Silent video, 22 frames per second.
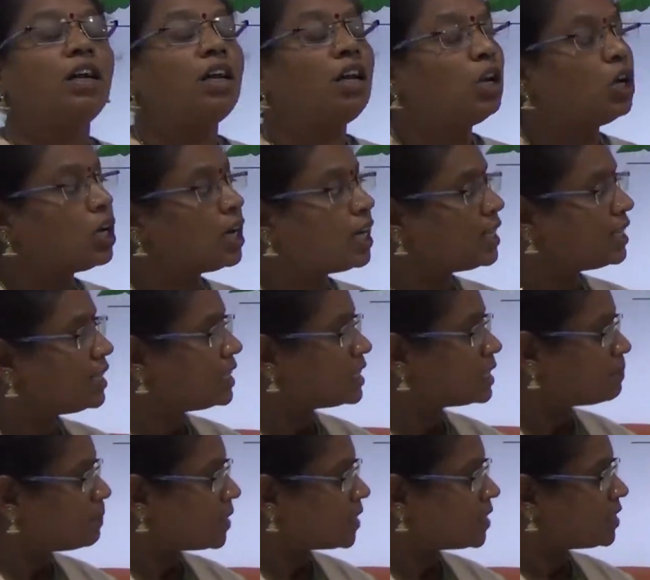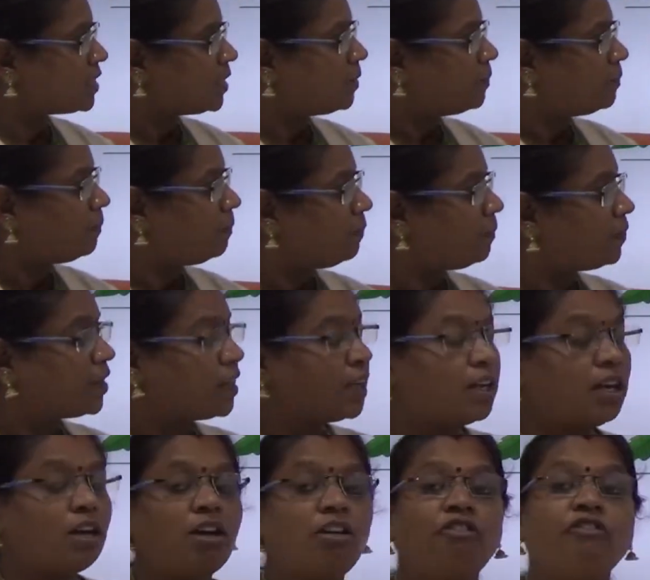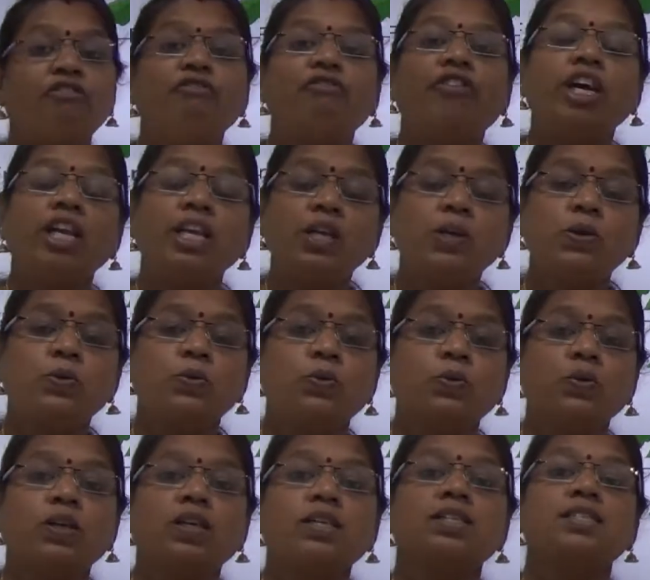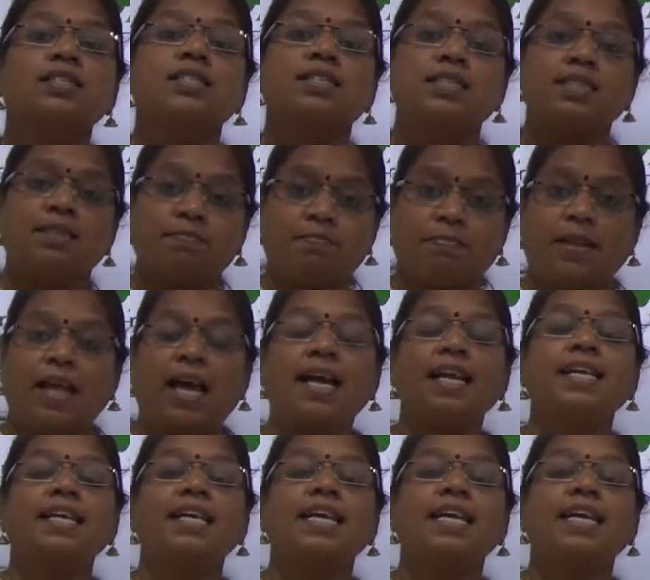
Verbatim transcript: Look at this picture. When you plant